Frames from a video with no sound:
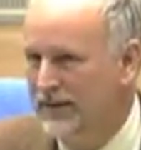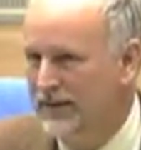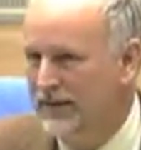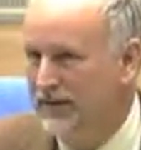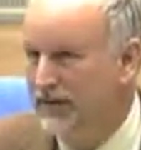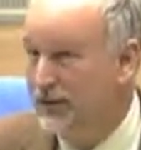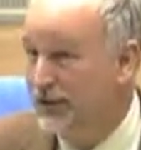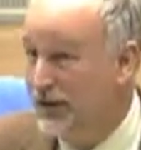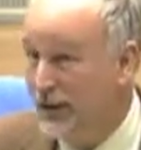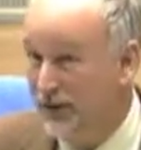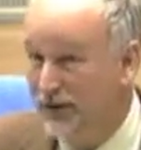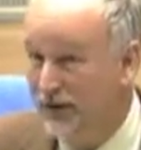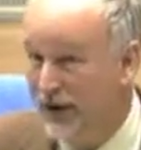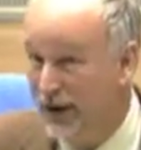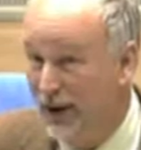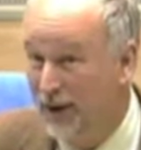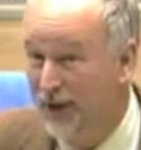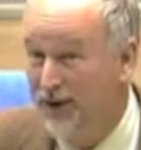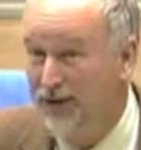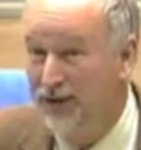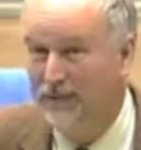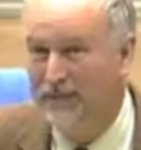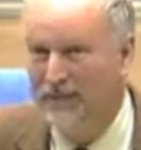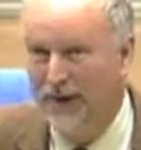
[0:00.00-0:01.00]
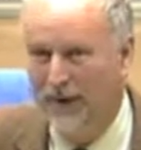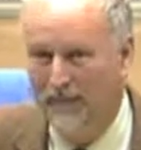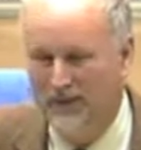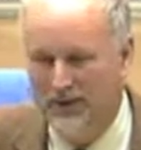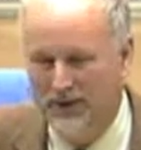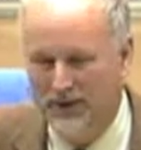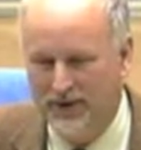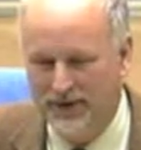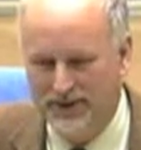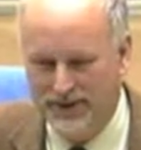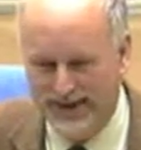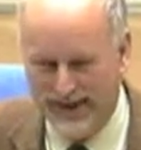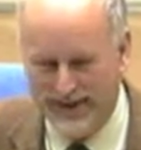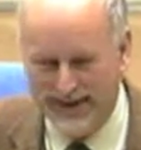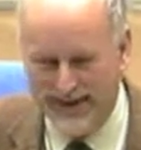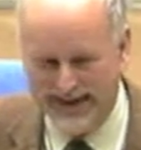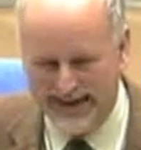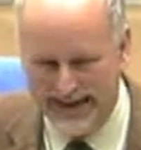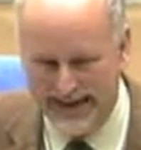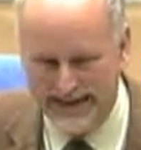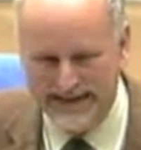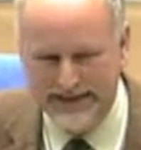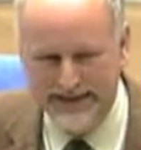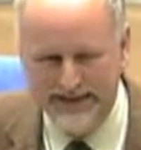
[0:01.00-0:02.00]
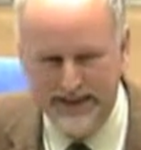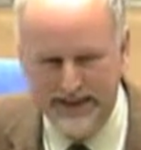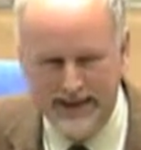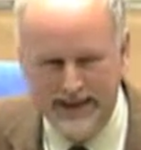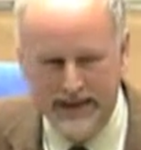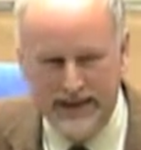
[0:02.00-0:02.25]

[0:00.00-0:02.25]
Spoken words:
if you don't know it, you're probably not going to guess it.